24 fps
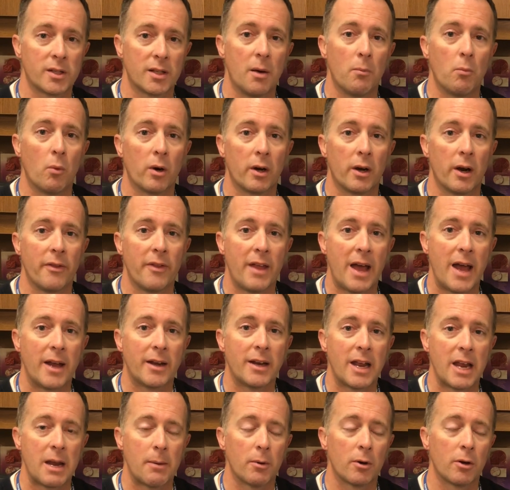somewhere in that
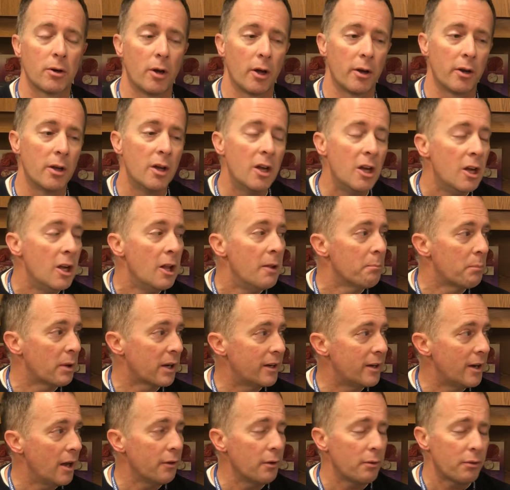neighborhood. But
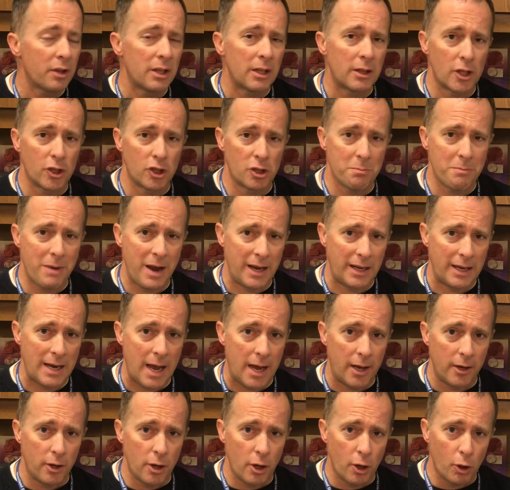another thing that you might
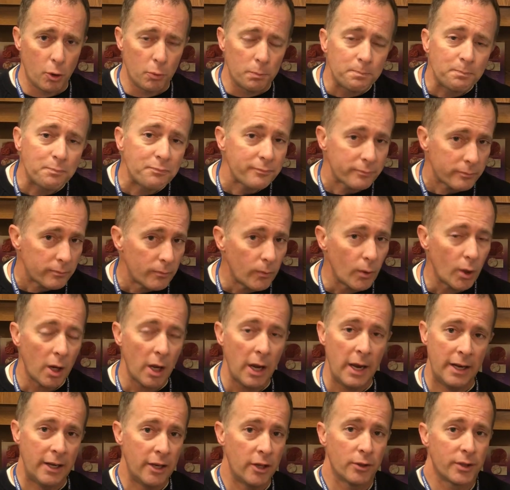not know,
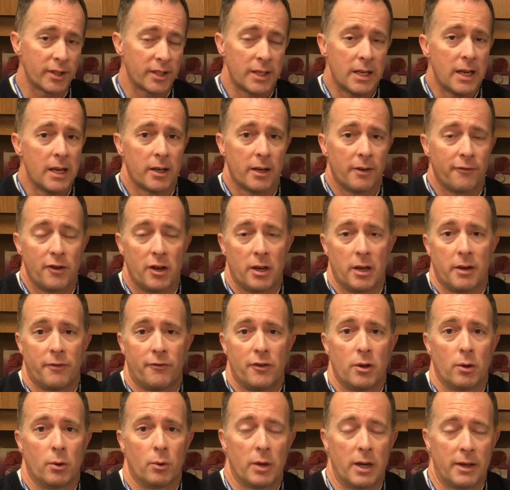and you'll see it if you if
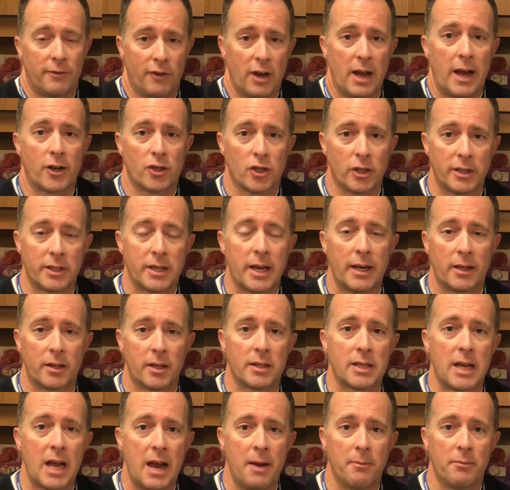you if you actually take the
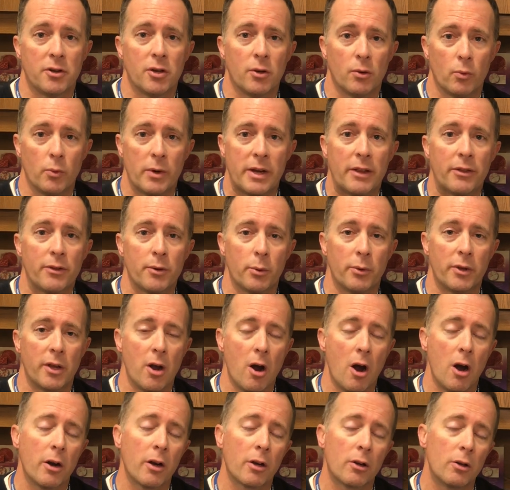time to read through the
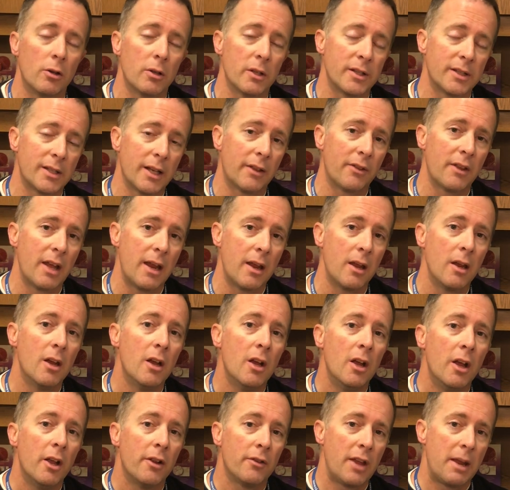article, is that they
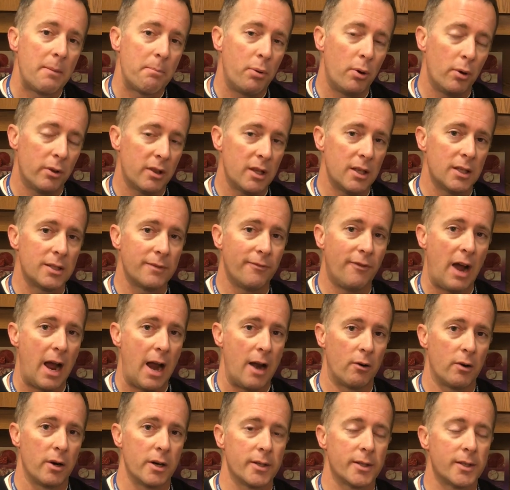they put this
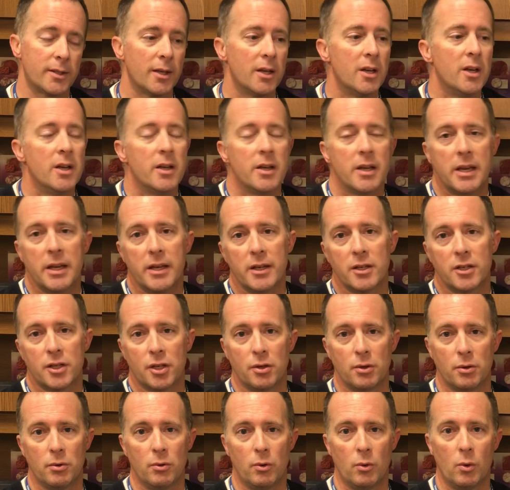virus
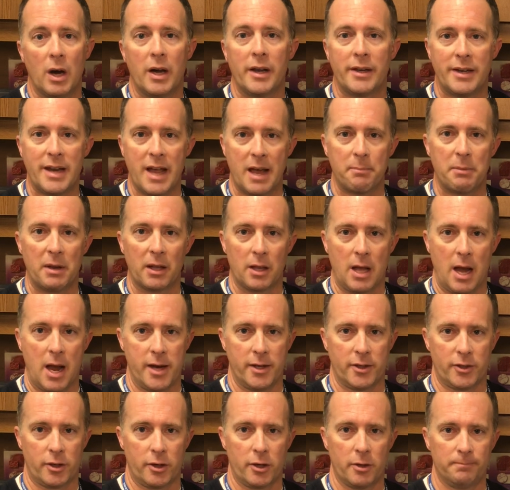into a
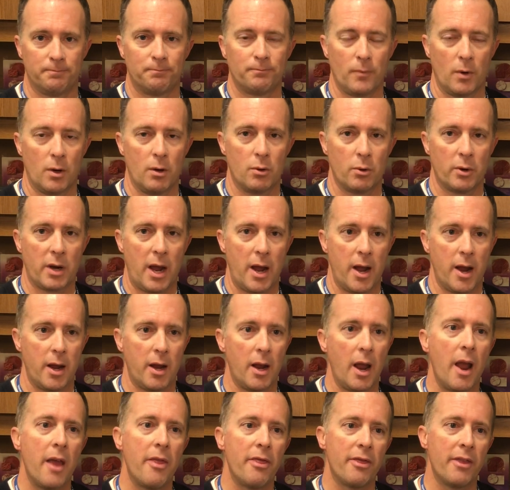nebulizer
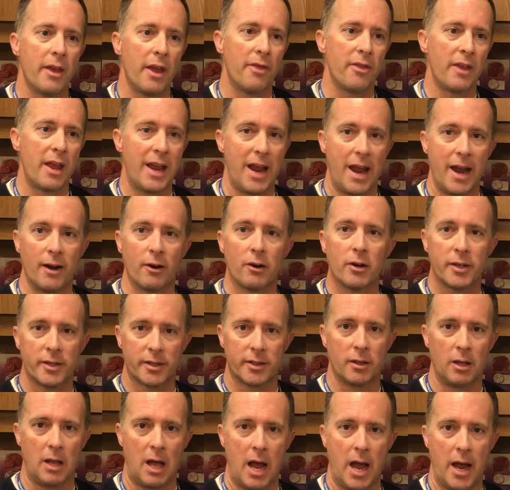okay? And then they
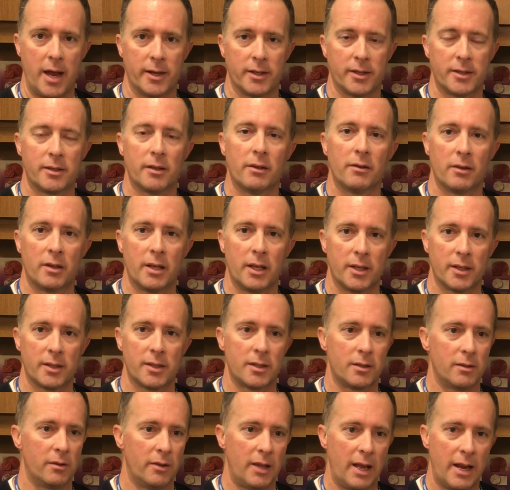aerosolized
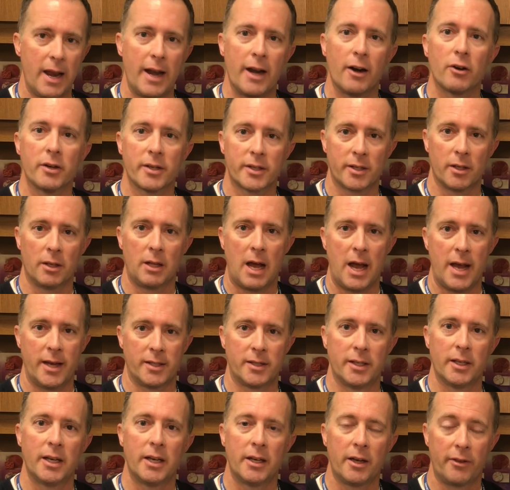this, they aerosolized
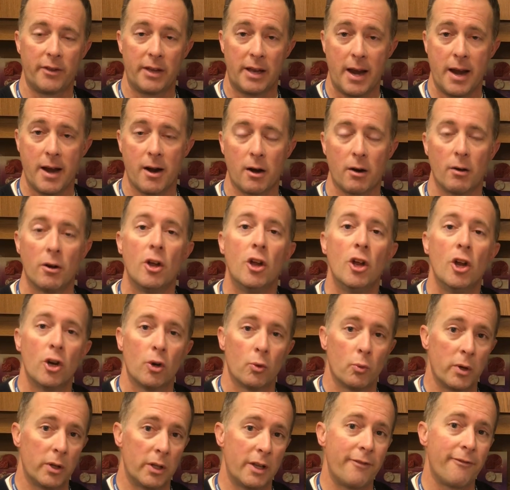it into the air,
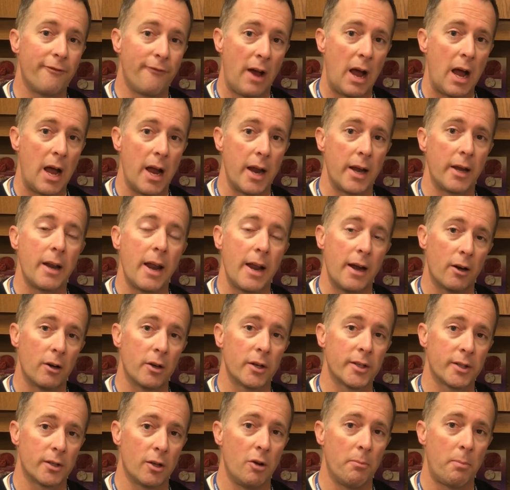really fine
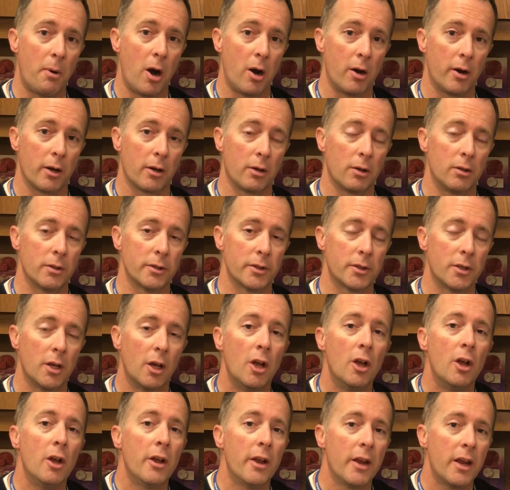aerosol particles.
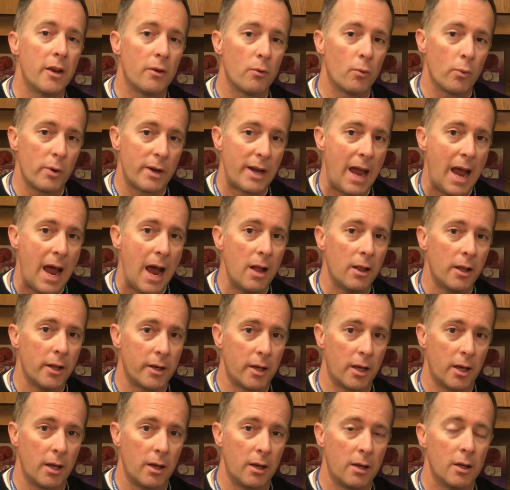In
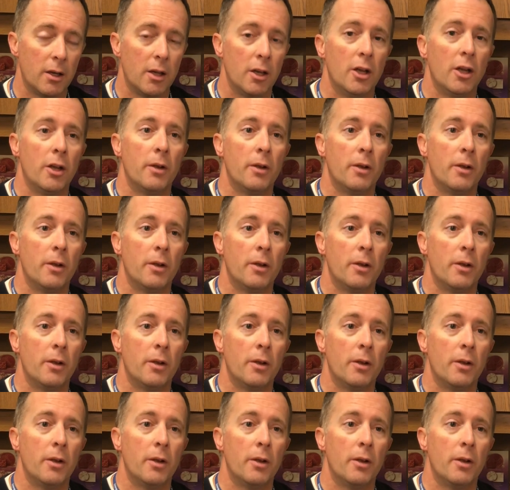reality,